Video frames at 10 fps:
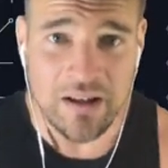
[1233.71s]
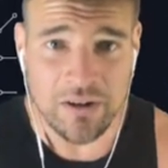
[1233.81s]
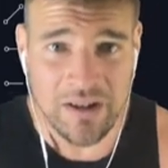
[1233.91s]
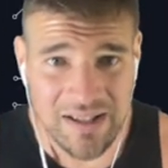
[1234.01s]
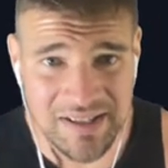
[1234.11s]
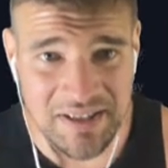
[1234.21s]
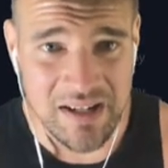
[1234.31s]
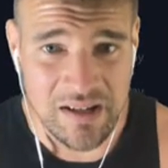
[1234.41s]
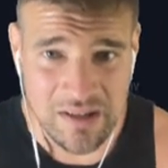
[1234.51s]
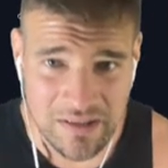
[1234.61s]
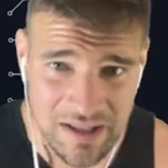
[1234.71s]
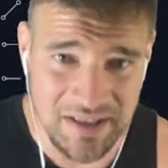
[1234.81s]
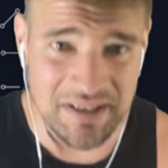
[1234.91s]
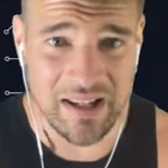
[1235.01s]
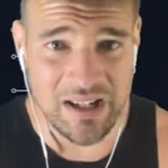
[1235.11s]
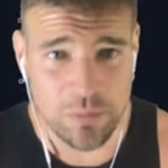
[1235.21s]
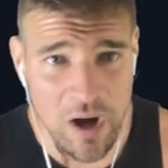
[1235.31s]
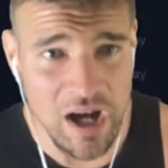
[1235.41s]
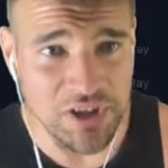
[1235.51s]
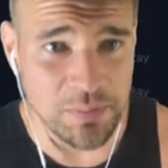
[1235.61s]
All right, let's see. Let's
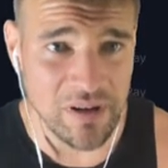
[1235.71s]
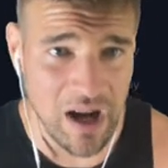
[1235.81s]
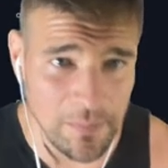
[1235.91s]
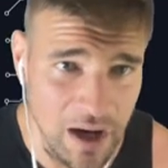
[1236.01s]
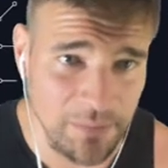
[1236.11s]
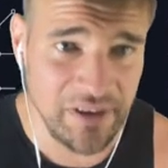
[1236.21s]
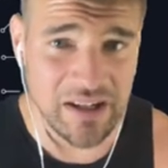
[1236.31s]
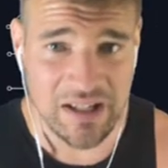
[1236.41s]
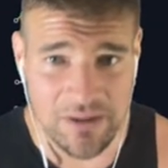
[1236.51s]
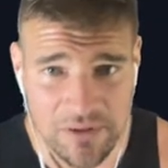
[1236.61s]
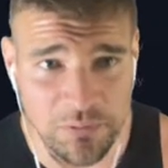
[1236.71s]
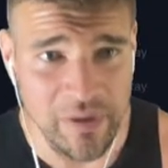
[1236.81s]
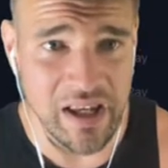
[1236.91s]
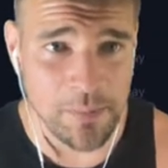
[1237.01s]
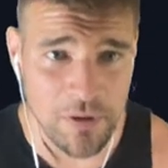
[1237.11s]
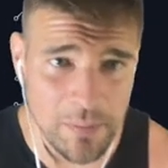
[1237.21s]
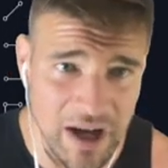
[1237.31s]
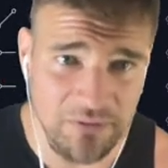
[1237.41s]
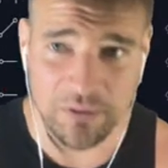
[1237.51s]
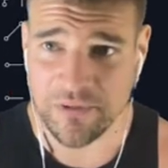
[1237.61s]
watch, but I'm thinking even if we get a
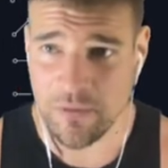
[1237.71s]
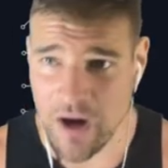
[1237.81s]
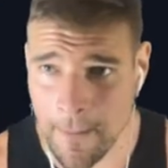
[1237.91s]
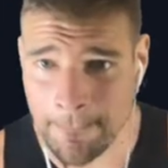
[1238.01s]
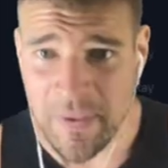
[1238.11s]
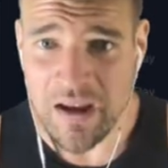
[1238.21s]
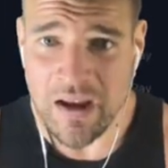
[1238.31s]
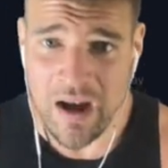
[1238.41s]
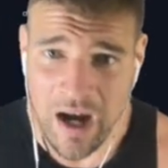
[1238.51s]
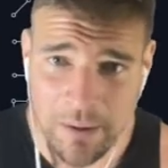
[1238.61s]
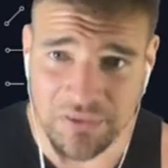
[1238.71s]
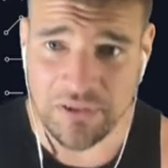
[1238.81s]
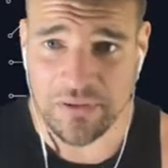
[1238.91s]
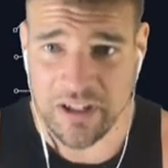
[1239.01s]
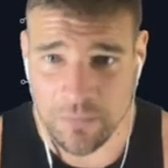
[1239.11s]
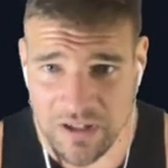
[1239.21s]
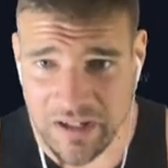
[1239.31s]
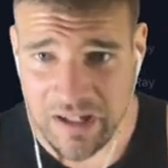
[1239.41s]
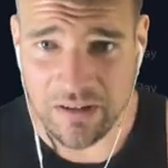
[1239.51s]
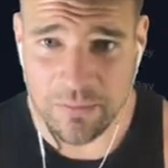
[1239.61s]
pullback from VWAP, I'm still thinking we
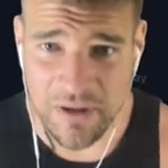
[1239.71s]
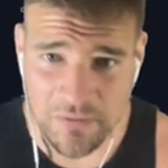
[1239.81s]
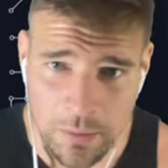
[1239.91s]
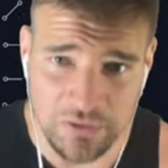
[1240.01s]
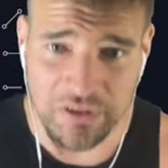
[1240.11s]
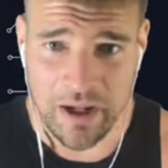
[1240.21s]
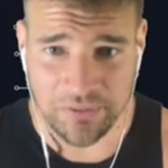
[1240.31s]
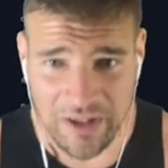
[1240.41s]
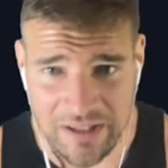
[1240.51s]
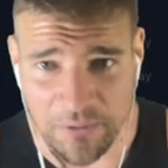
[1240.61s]
could get a little bit of a move to the upside.